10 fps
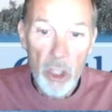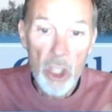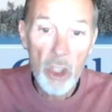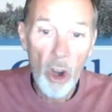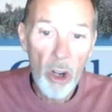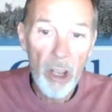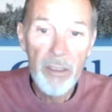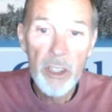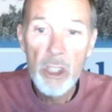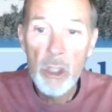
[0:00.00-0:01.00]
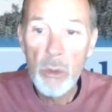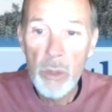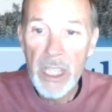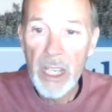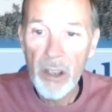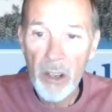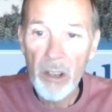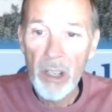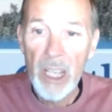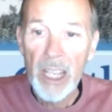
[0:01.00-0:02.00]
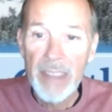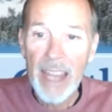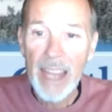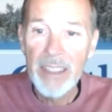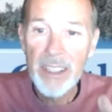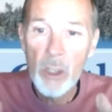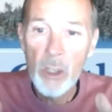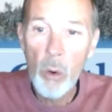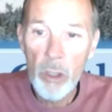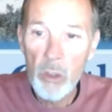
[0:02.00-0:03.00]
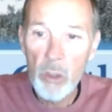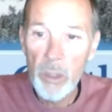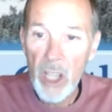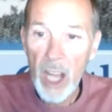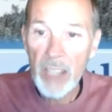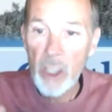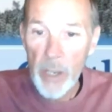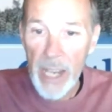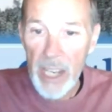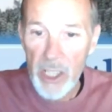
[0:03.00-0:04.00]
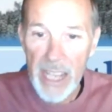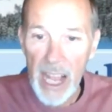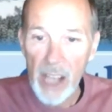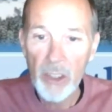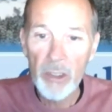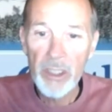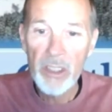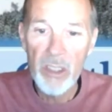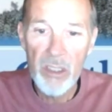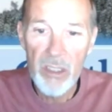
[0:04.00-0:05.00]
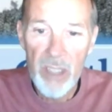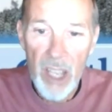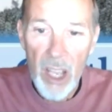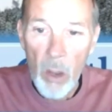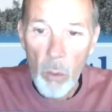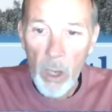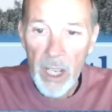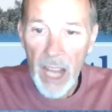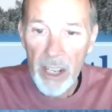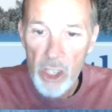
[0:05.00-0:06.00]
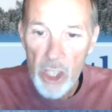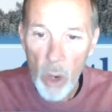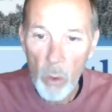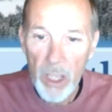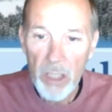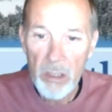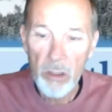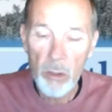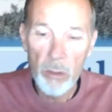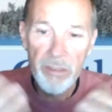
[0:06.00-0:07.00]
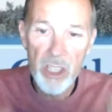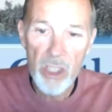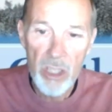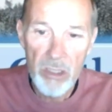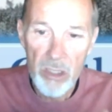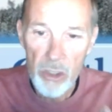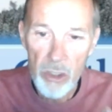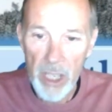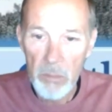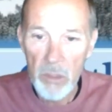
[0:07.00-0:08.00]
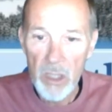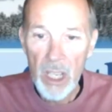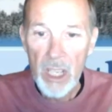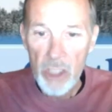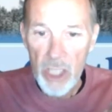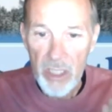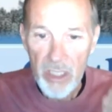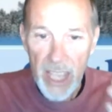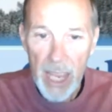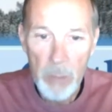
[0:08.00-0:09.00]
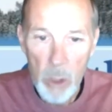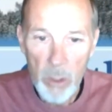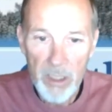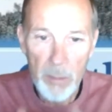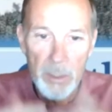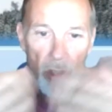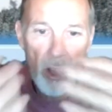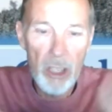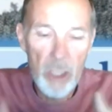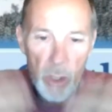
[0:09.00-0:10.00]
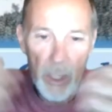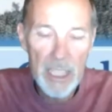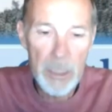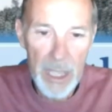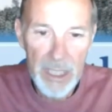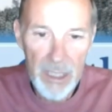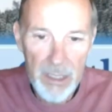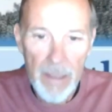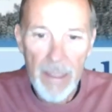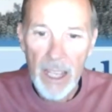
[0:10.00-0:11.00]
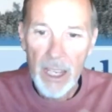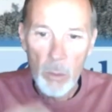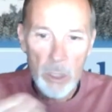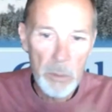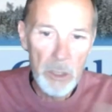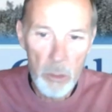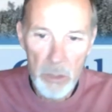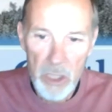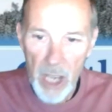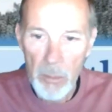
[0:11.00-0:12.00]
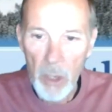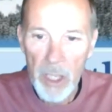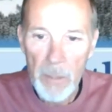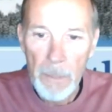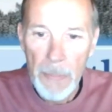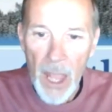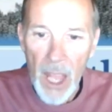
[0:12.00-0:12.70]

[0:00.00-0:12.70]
the start of a new year. That is in accordance with God's creation calendar. This is what God has shown us through visions and dreams. Jesus came to us. I've been talking to you guys about this. I don't want to spend too much time on it.